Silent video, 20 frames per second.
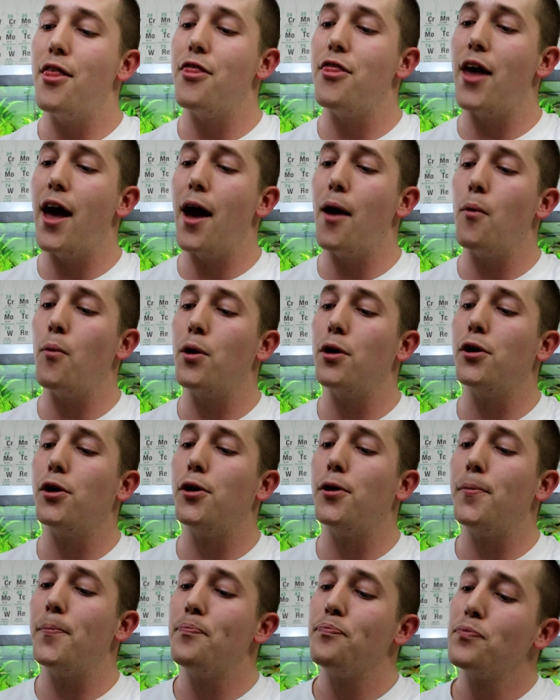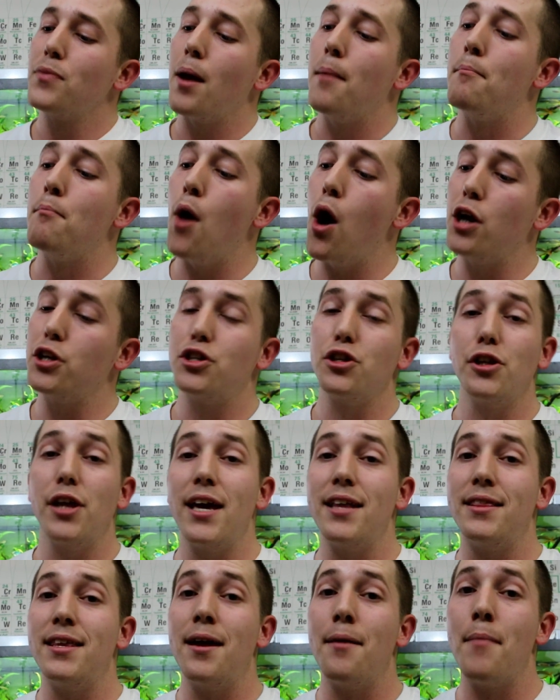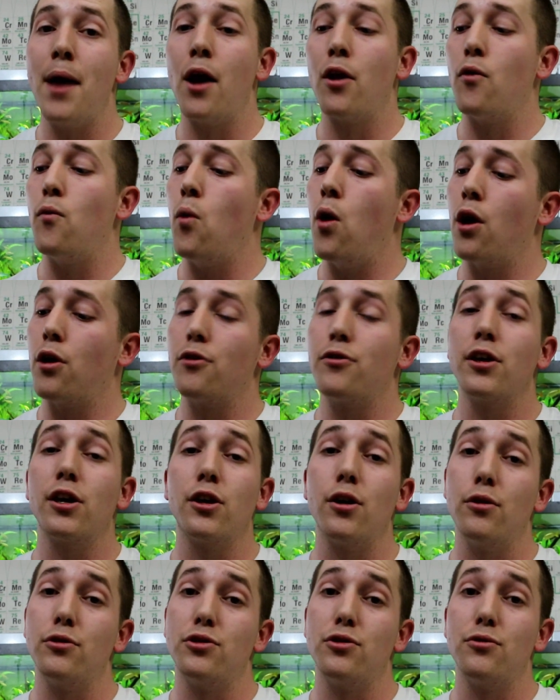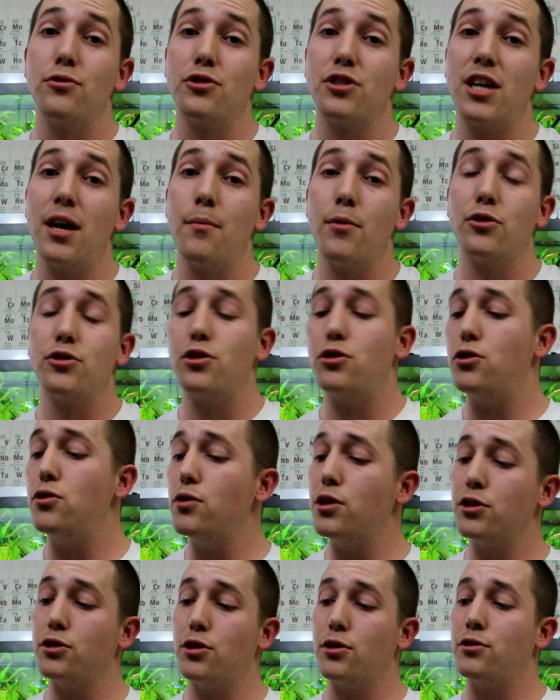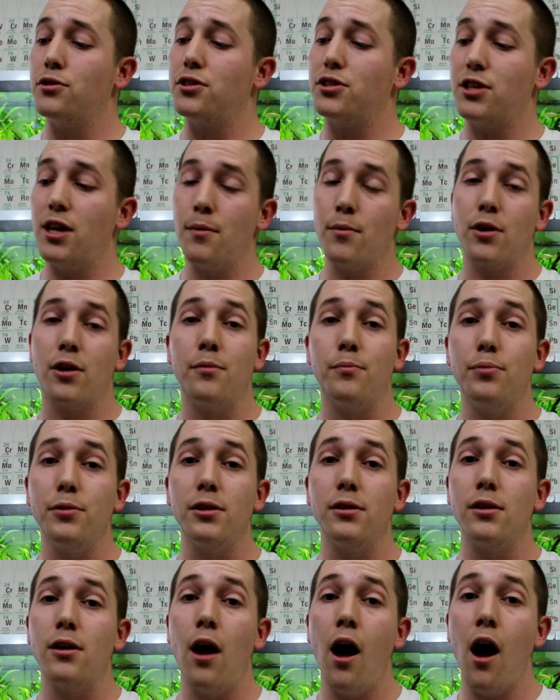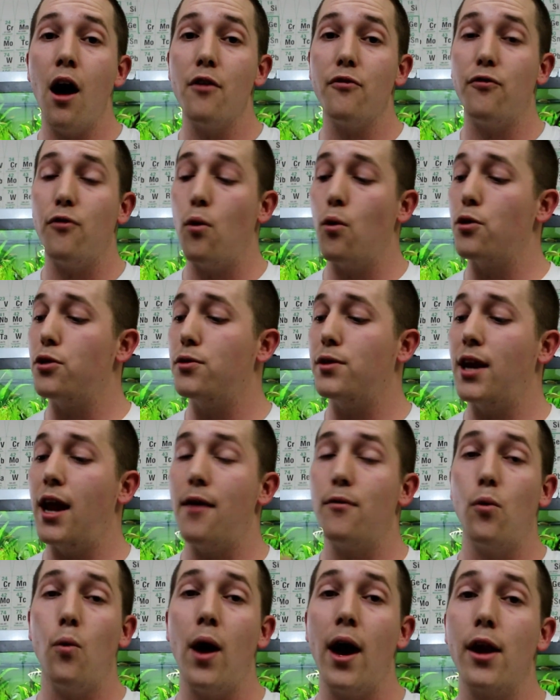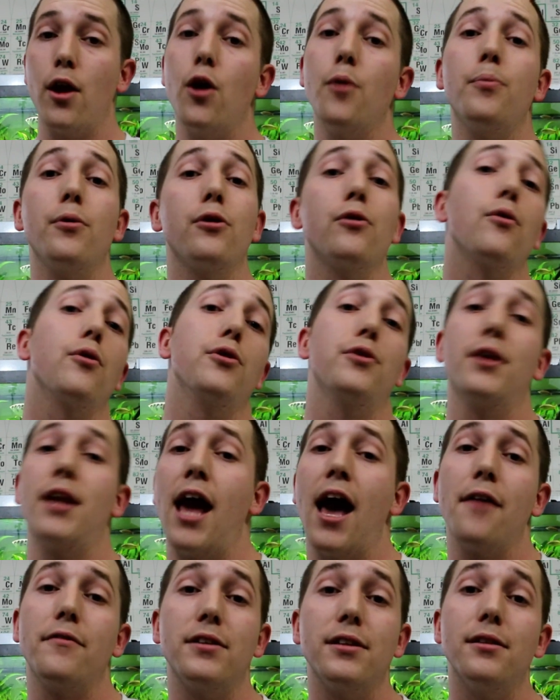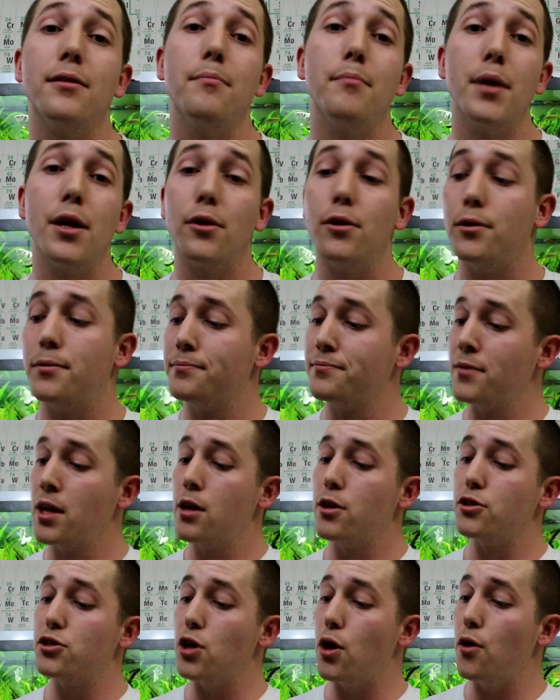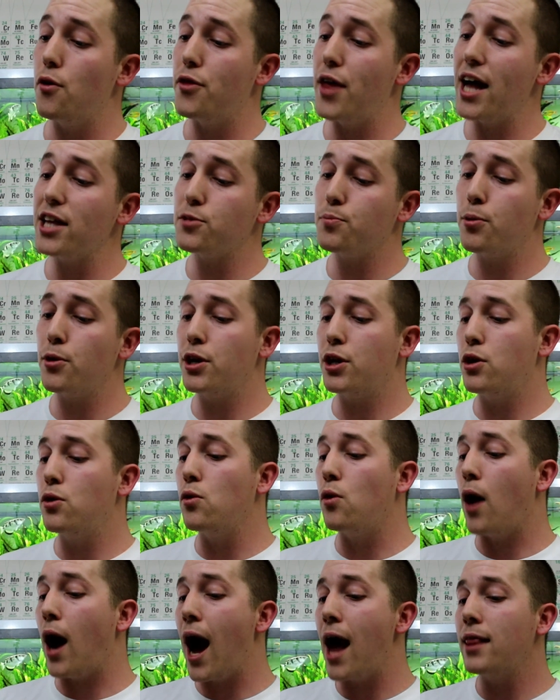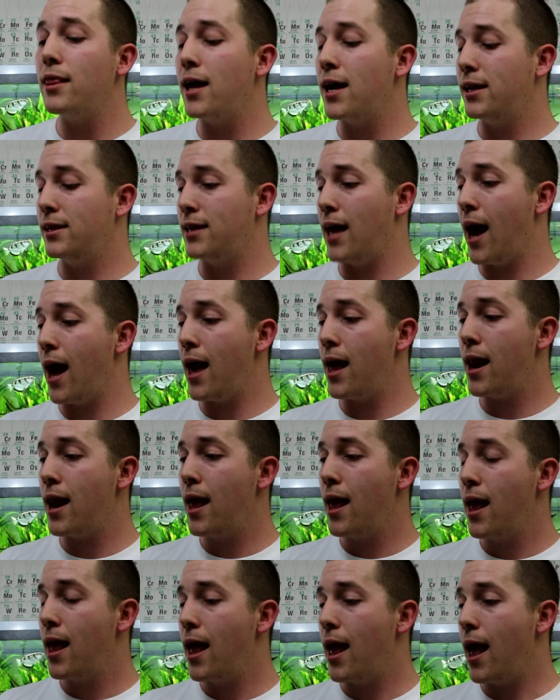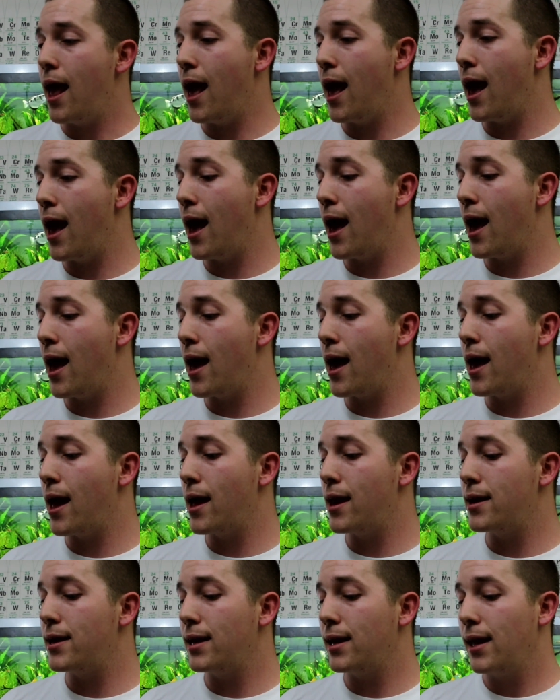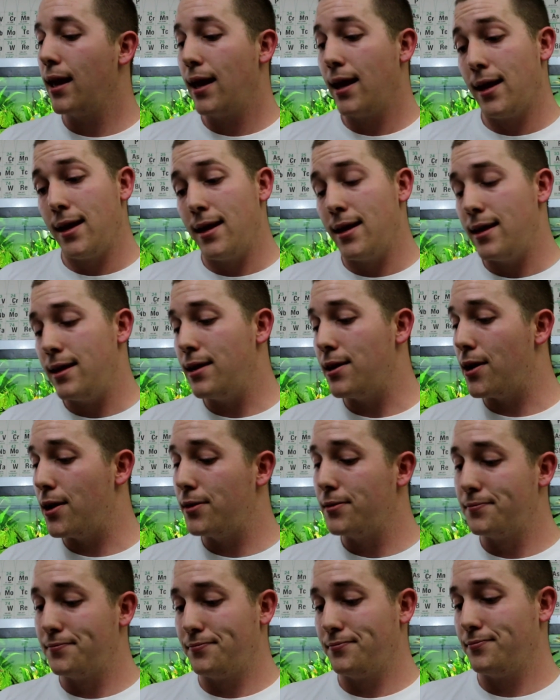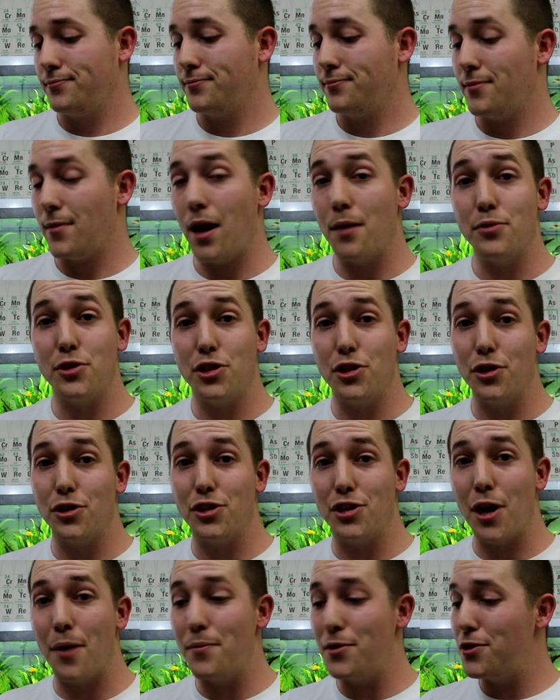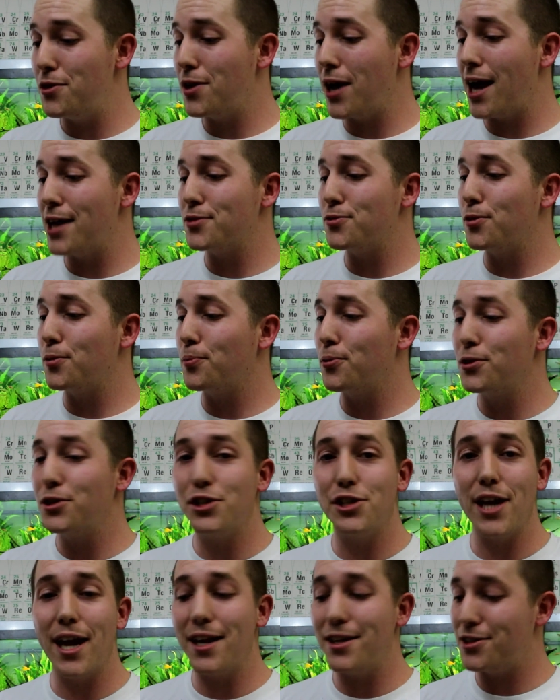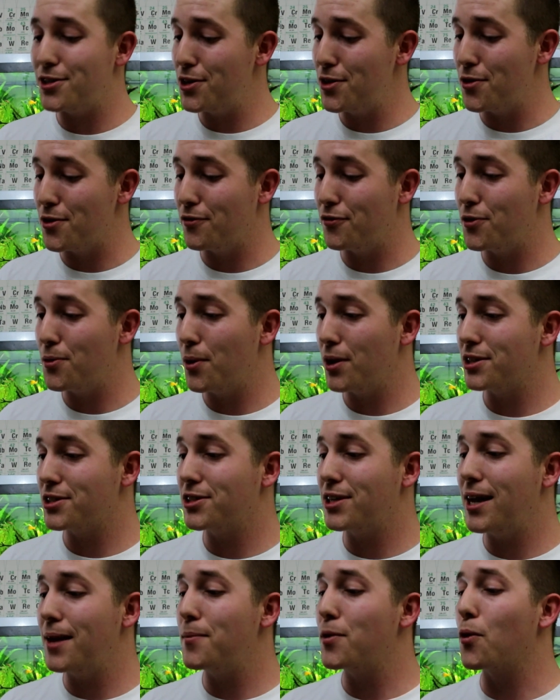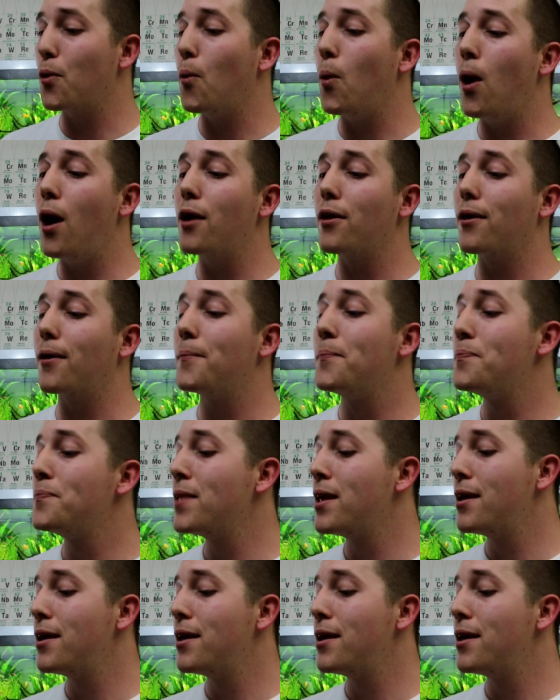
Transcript: that will modulate the amount of water that goes through the skimmer. So you can turn the skimmer completely off, or you can have it wide open, or you can have it in the middle. So that's pretty cool. I like that. And, you know, I'm sure some of you guys will appreciate it too if you want to skim your water.